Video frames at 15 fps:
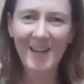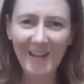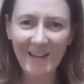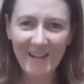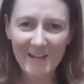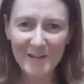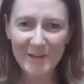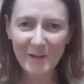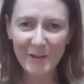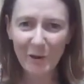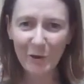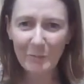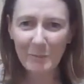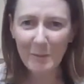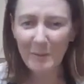Okay,
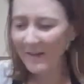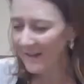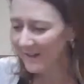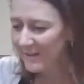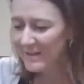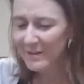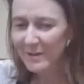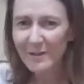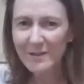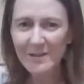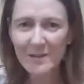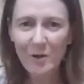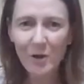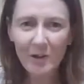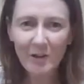so my pan is
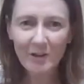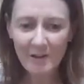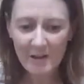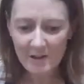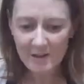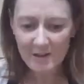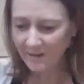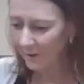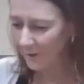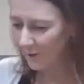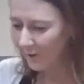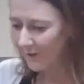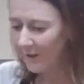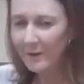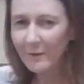nice and hot,
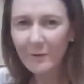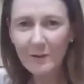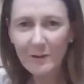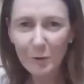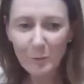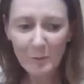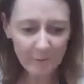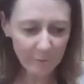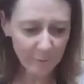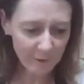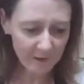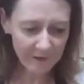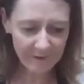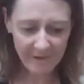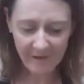and I've got a little bit of
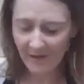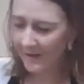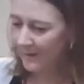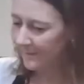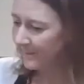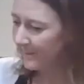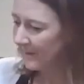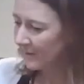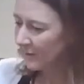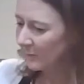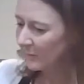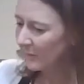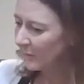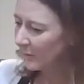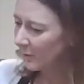oil in there, so
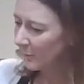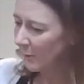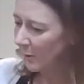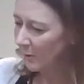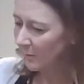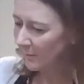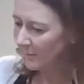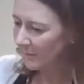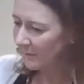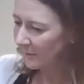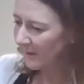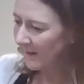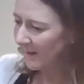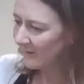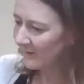I'm just going to pop
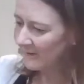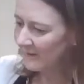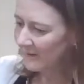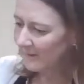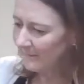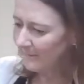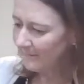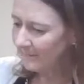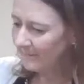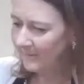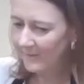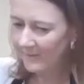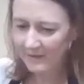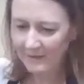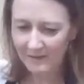some onion in.
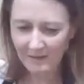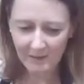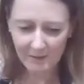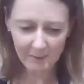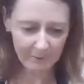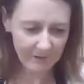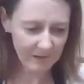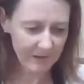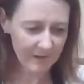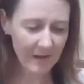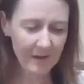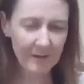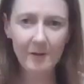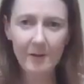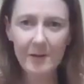You'll hear
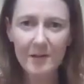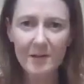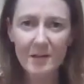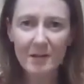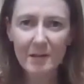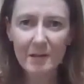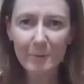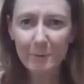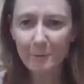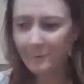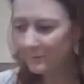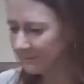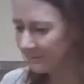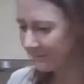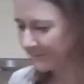that nice sizzle,
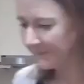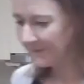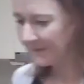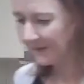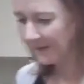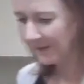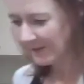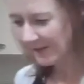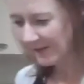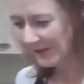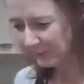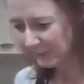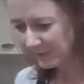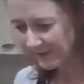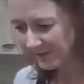
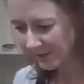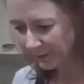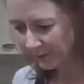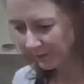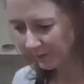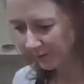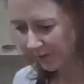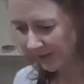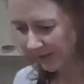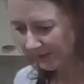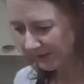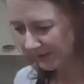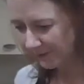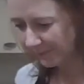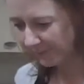and we're just going to
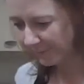lightly